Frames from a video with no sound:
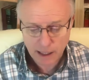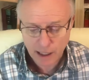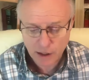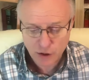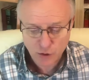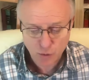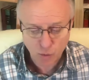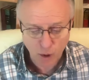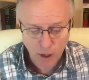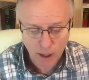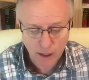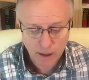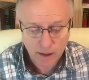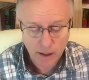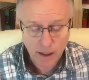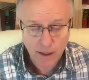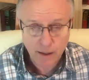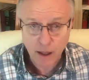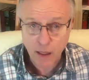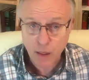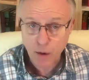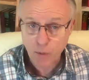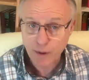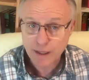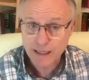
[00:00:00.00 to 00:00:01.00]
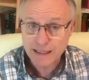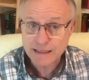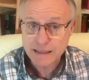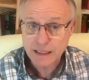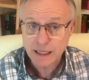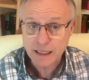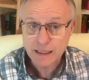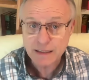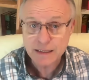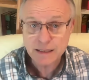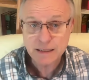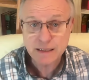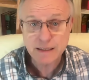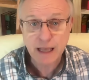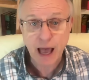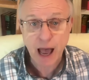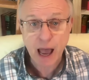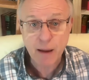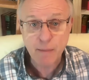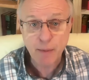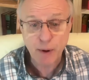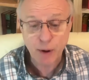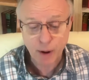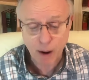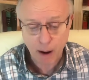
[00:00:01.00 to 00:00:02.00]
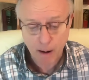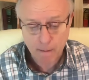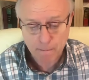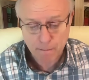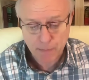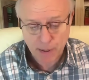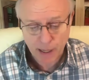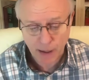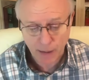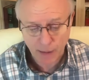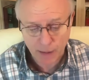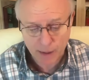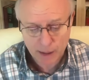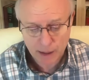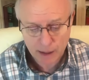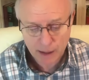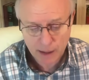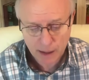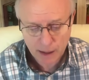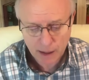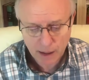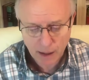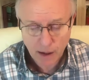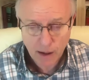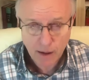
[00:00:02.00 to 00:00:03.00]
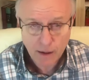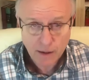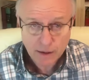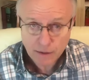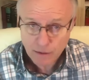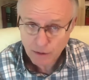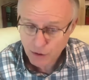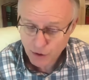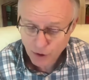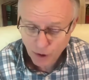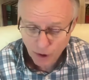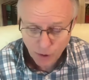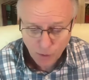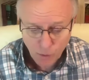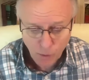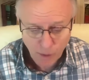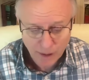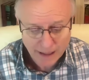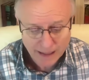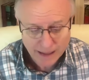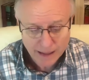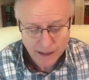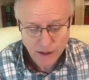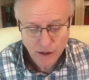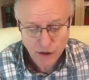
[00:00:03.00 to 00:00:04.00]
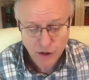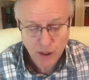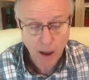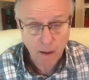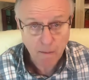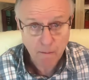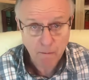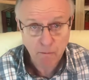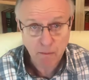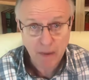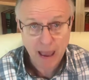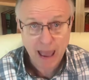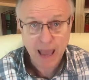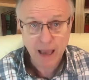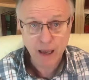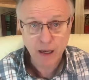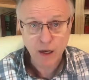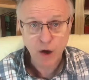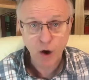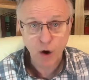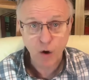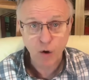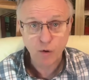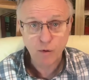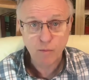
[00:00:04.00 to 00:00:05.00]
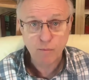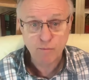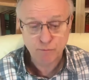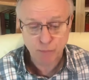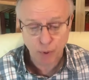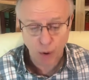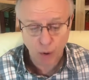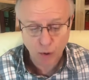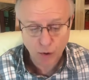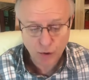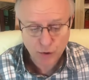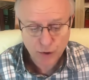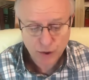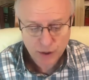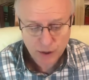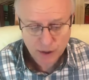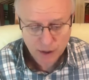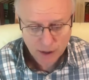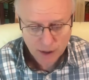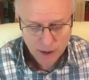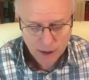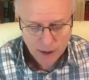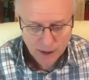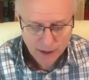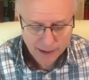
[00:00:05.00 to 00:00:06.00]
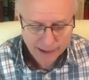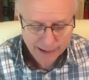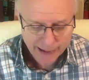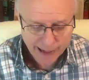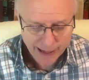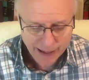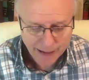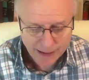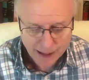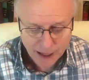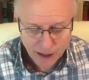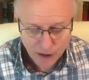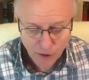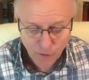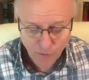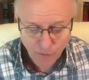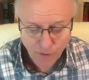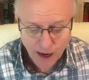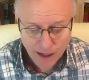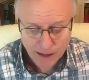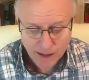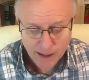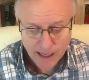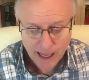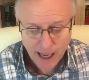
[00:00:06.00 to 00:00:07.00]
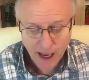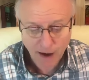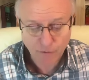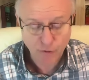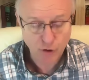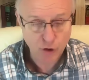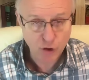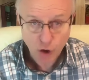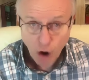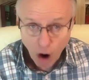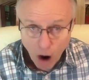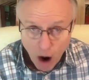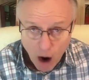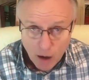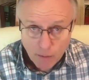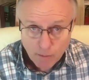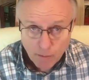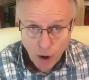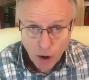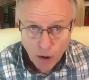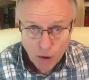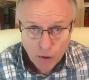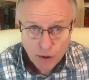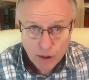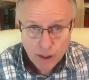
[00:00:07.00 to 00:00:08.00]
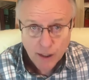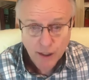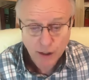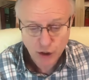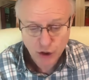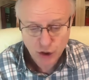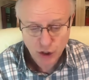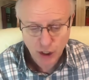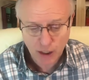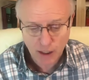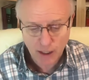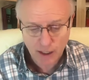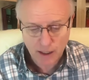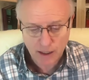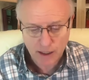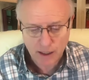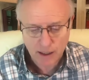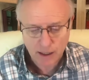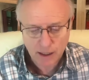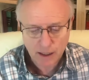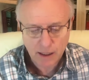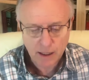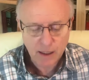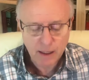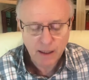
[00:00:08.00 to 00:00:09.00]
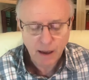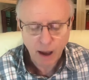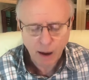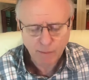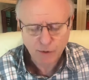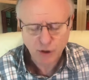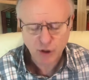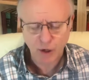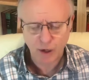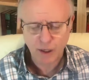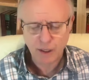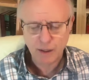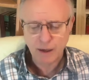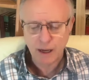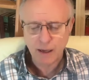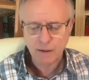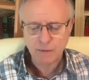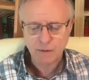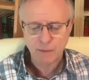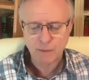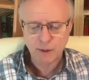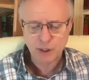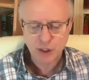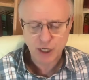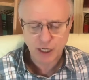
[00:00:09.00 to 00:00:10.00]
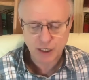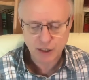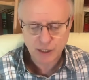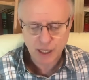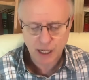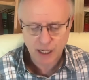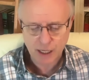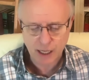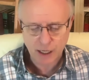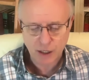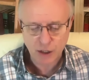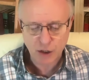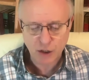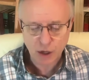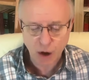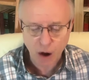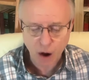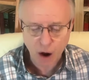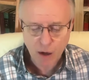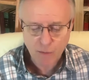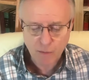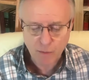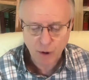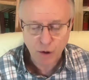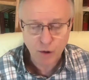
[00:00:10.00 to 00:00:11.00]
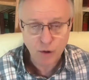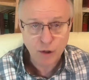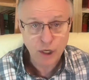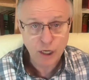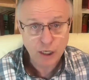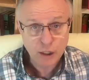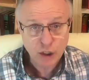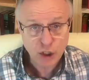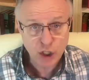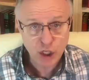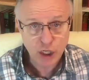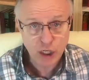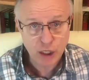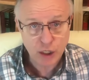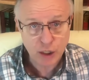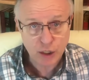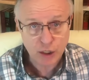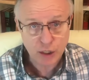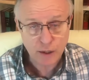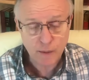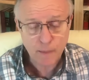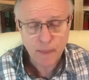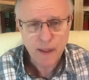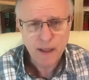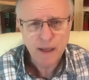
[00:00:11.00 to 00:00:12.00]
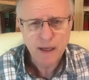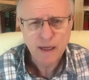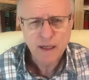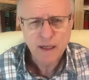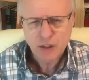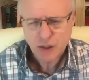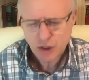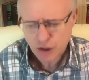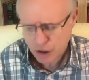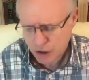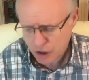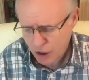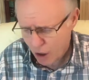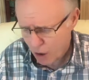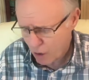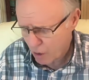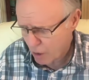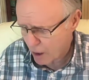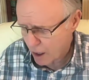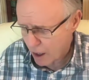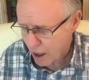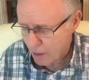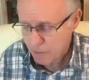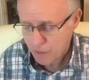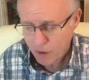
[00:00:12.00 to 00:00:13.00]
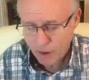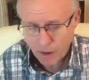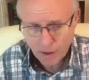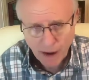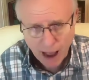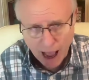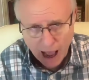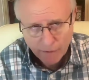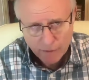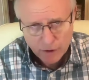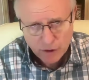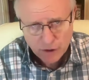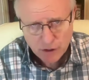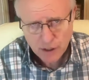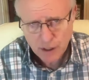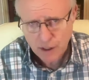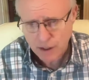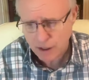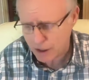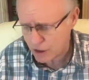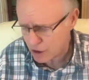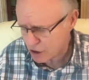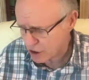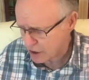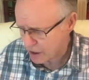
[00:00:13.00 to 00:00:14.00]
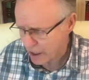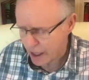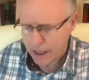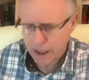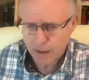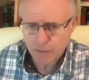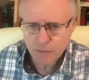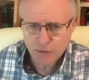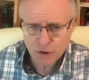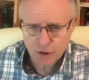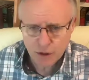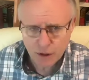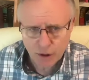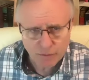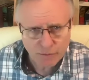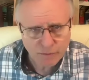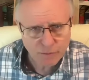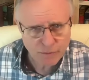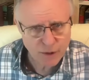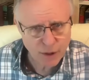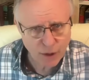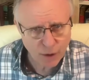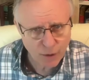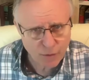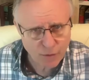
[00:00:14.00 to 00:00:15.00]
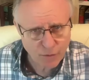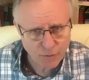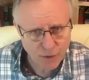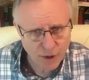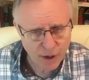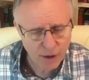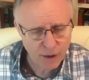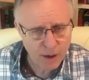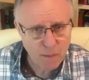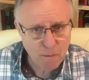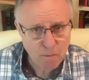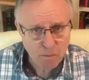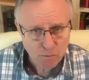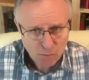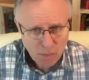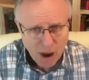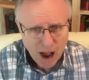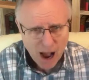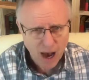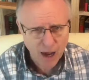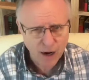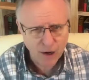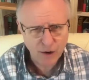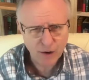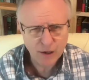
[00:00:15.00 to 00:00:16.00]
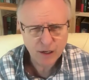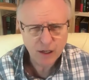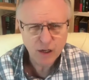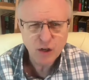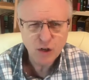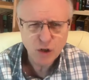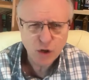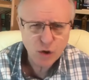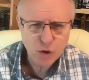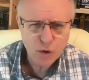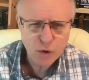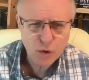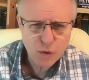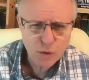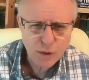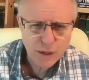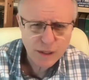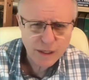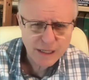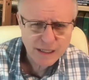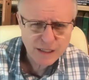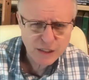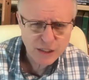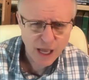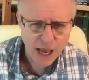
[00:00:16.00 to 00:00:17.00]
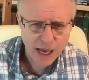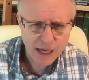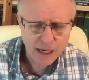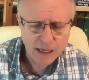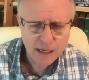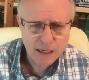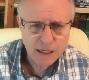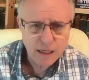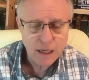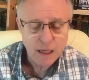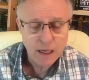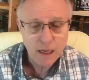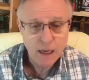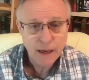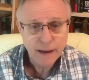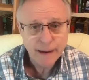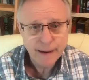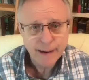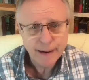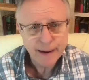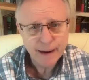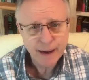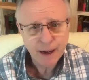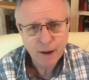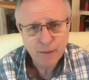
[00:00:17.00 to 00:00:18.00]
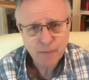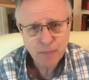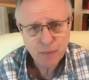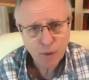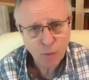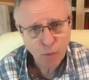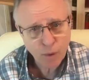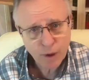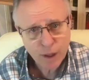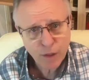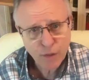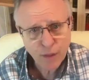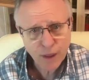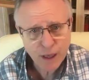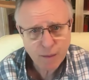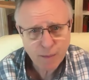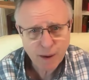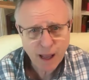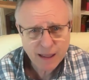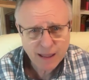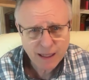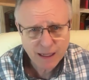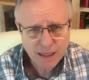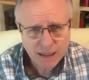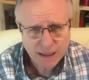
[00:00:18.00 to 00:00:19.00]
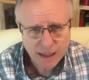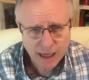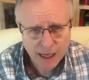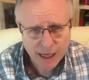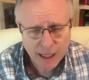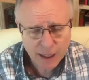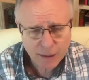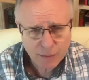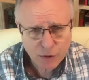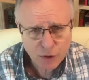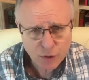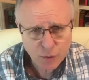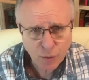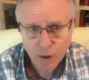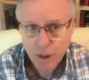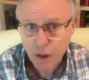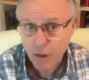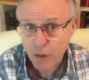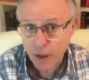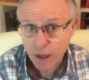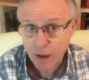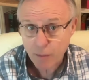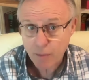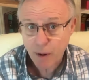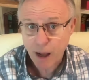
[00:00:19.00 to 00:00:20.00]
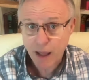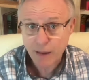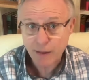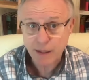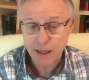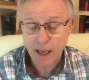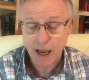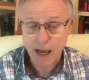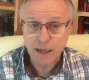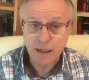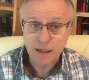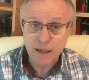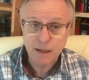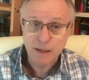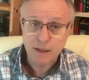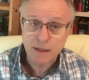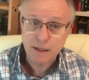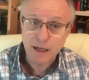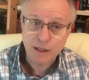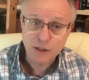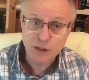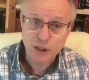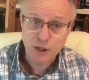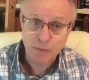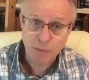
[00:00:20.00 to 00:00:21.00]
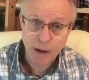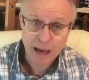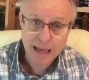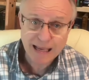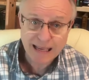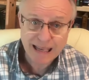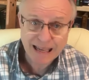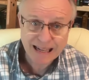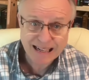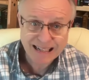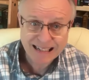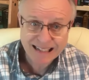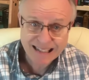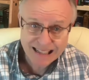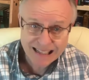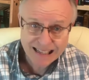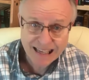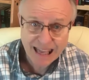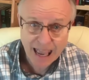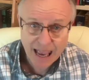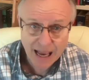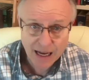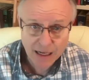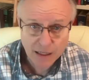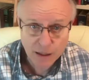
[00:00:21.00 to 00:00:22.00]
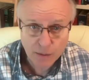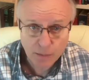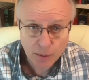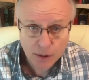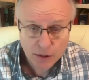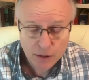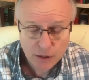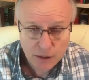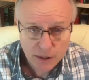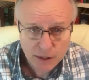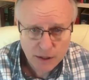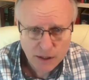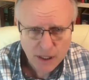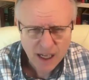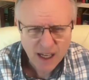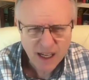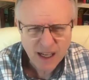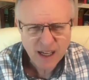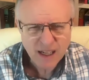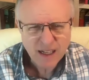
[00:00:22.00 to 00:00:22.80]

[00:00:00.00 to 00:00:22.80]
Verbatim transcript: That's one. Another one is Cyberberry. Third one is Mango Bolt. And then you finally have Dog Mode Chili. I'm sorry, let me change that again. Dog Mode Chill. So obviously these names are, you know, very modern and new and exciting. What do you think about the names? What do you think about the idea that Tesla might get into the candy business?